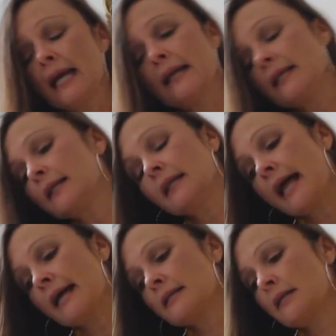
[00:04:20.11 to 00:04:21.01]
And then the
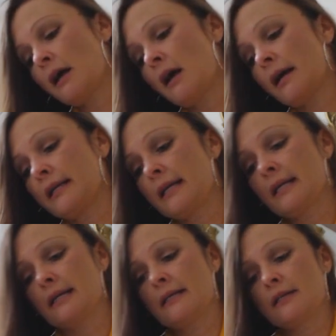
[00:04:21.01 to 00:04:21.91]
last card
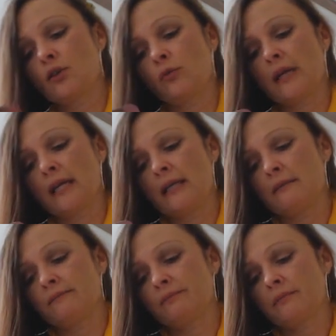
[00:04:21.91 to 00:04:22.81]
is
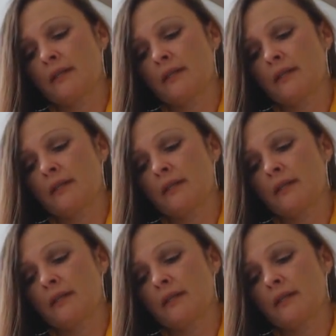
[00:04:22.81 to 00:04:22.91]
Green.